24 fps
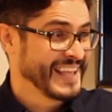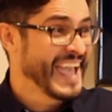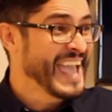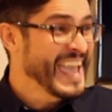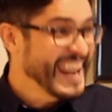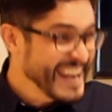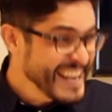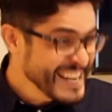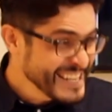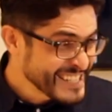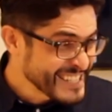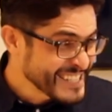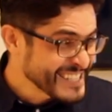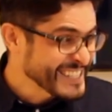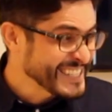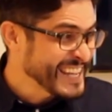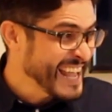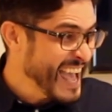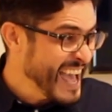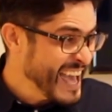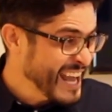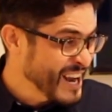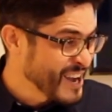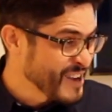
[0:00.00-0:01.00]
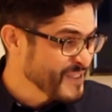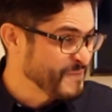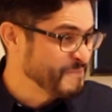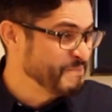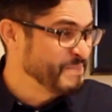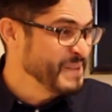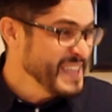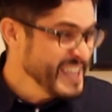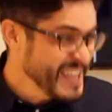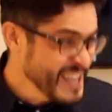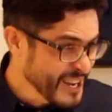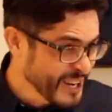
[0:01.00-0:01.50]
And instead
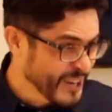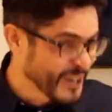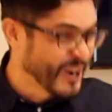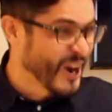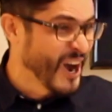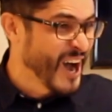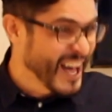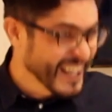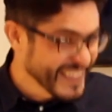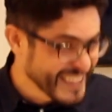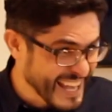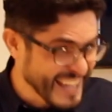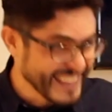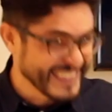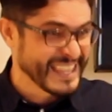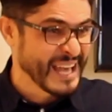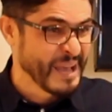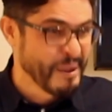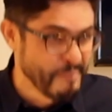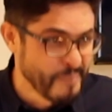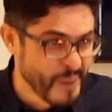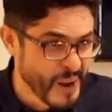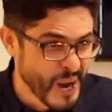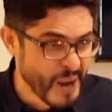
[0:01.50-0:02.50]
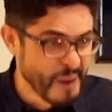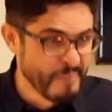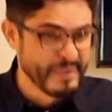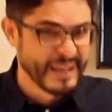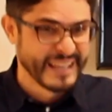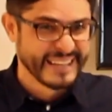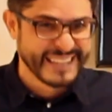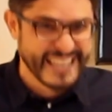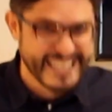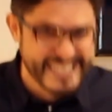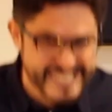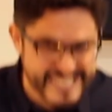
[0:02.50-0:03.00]
of being God at that
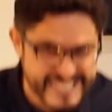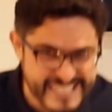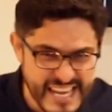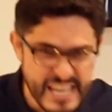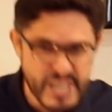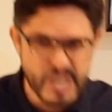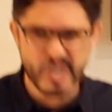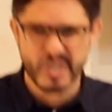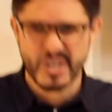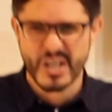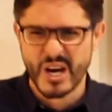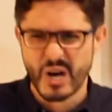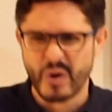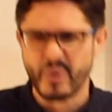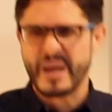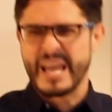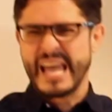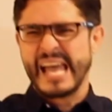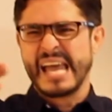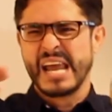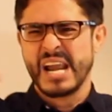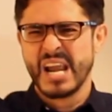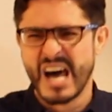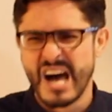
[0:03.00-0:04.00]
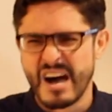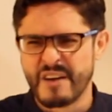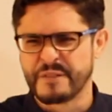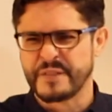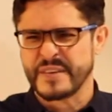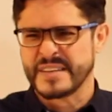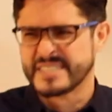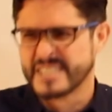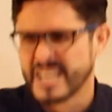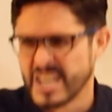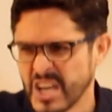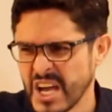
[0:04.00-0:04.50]
moment and saying, you know,
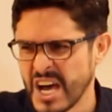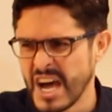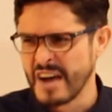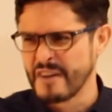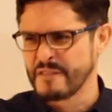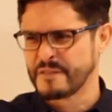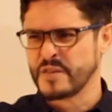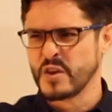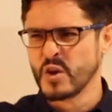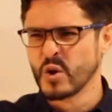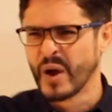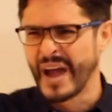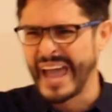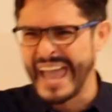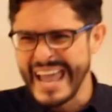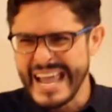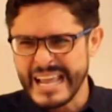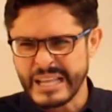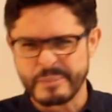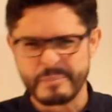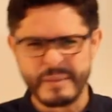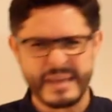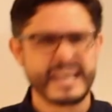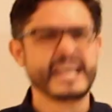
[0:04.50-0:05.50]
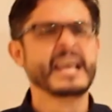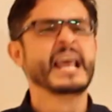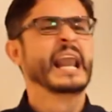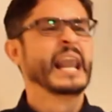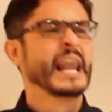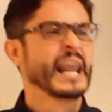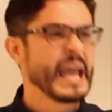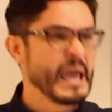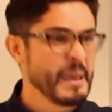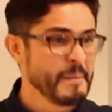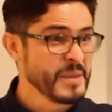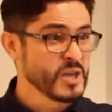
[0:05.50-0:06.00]
enough is enough, you hate me,
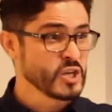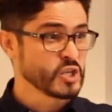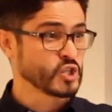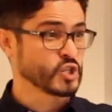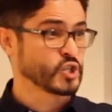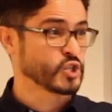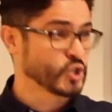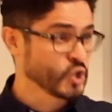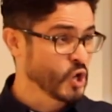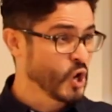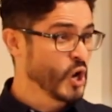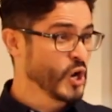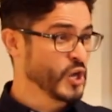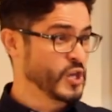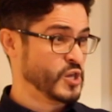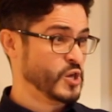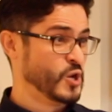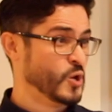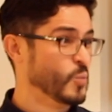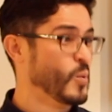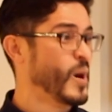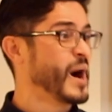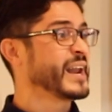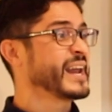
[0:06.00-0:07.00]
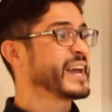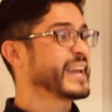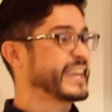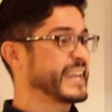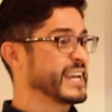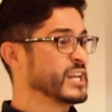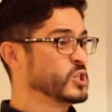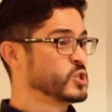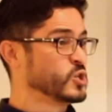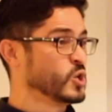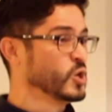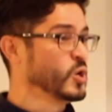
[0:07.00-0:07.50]
let me show you what I
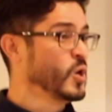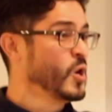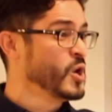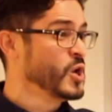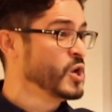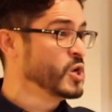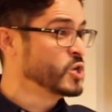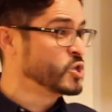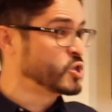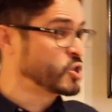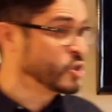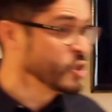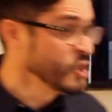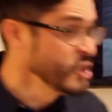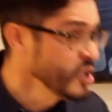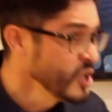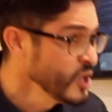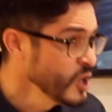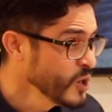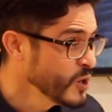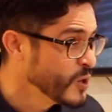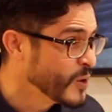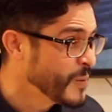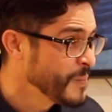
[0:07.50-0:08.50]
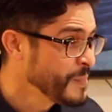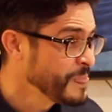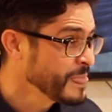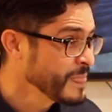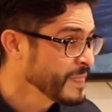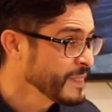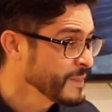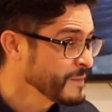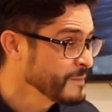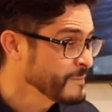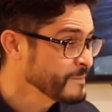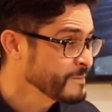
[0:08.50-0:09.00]
can do to you.
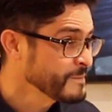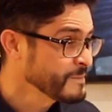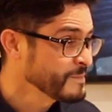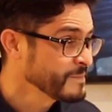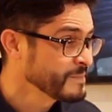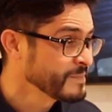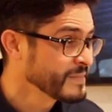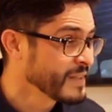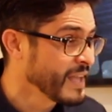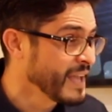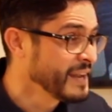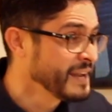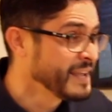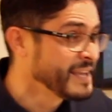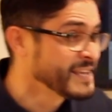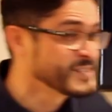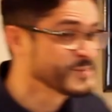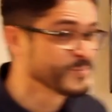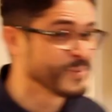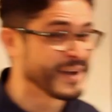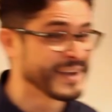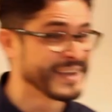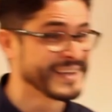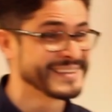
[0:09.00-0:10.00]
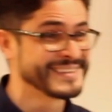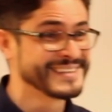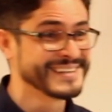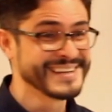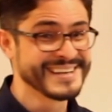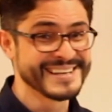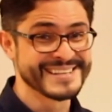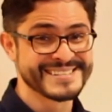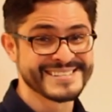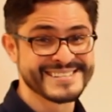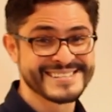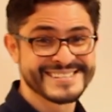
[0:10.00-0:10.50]
And here's what He
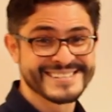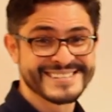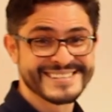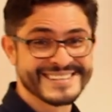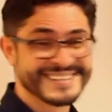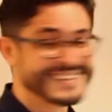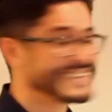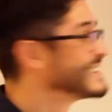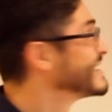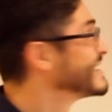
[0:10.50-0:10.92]
does.